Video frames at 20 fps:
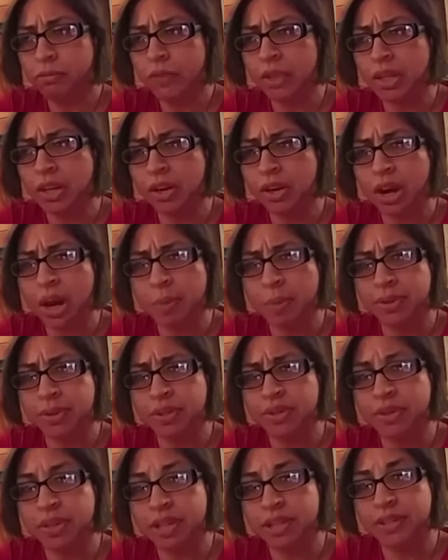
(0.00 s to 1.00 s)

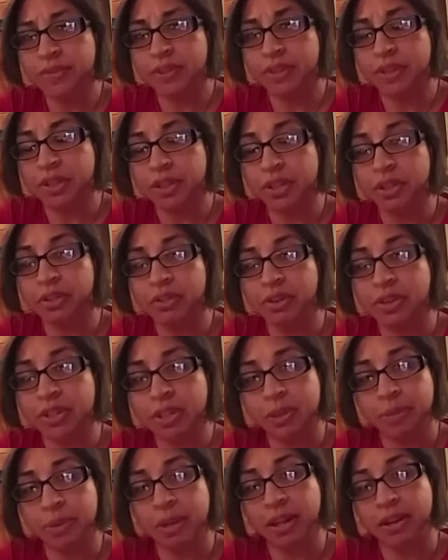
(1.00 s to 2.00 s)
opportunities for the children
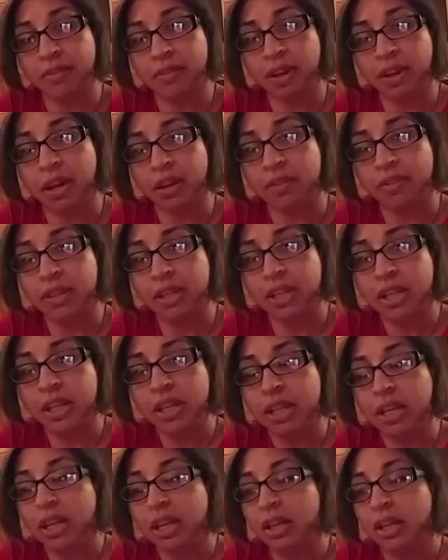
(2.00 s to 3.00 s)
to be involved.
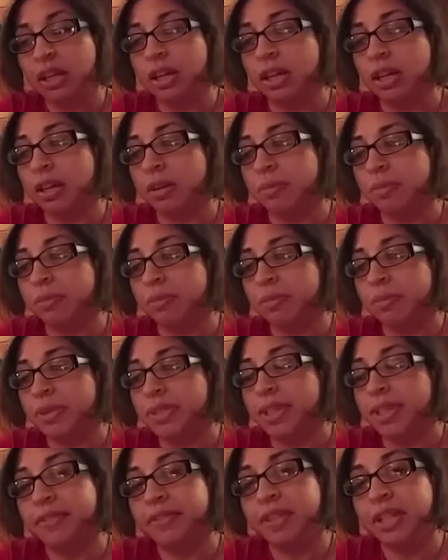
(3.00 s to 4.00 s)

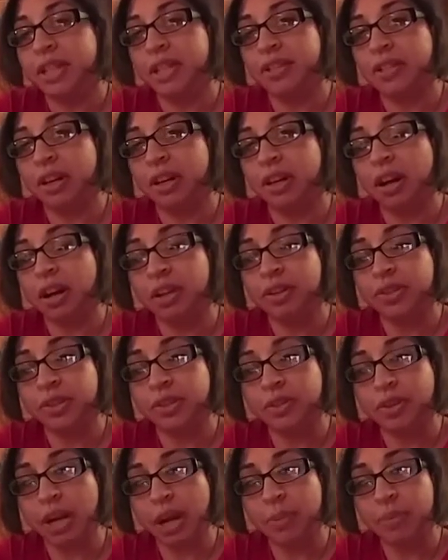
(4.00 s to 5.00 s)
CFTs are
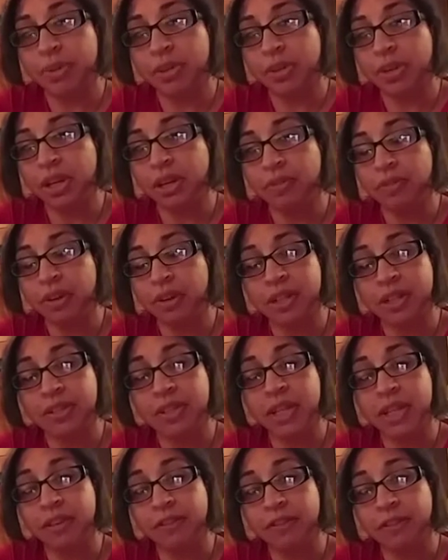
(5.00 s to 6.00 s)
also an opportunity for
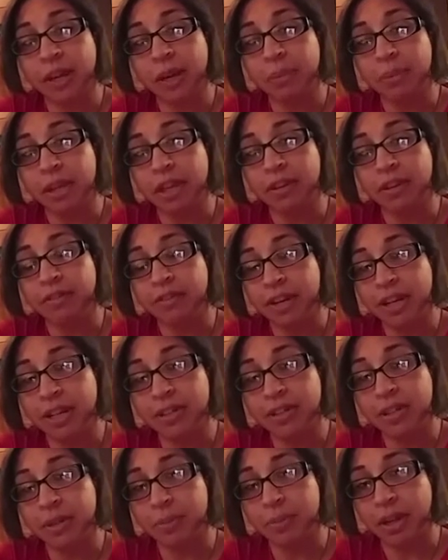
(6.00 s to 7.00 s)
extended family and
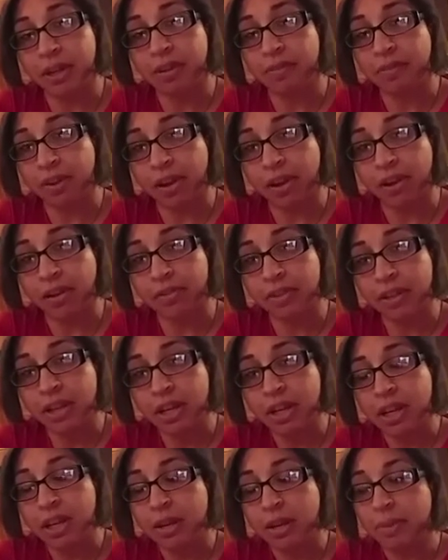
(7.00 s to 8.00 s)
friends to be involved,
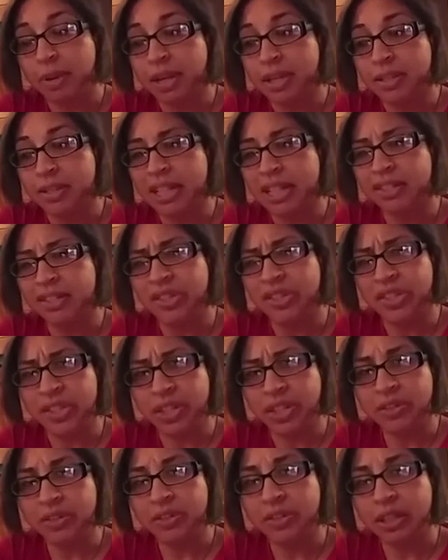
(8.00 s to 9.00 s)
because that's
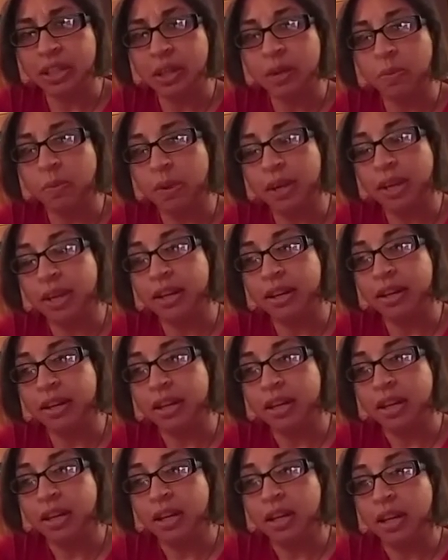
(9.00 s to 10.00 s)
generally
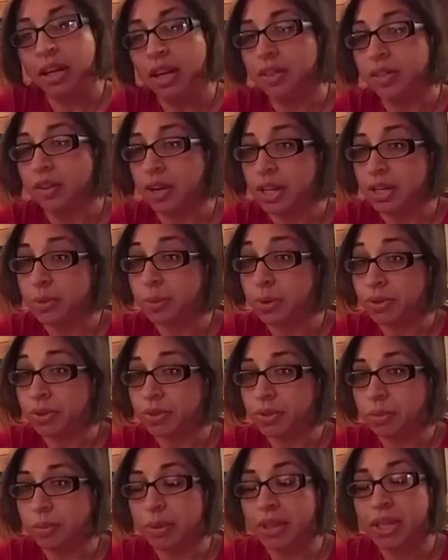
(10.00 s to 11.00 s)
when, and they're not
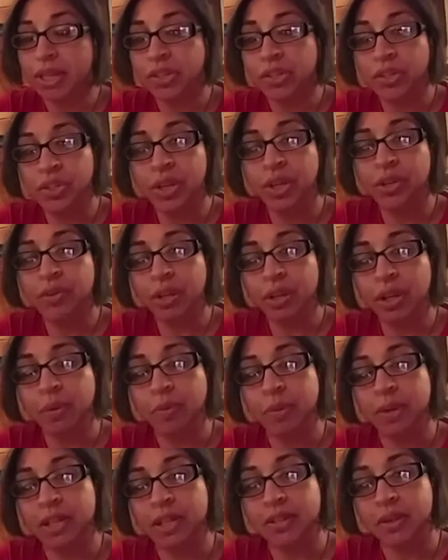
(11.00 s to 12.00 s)
supposed to, but that's generally
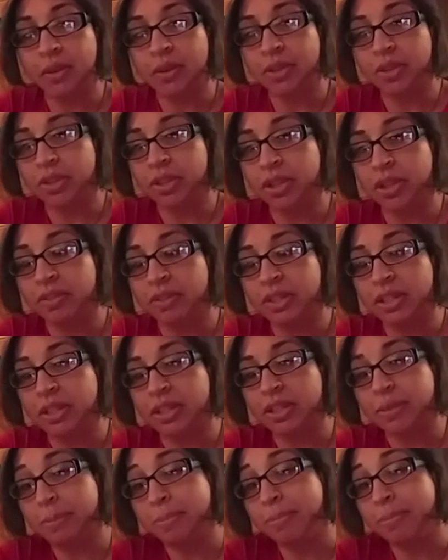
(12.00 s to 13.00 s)
when social
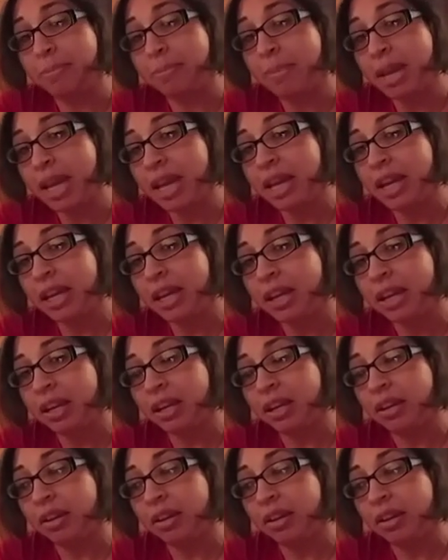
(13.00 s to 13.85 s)
services may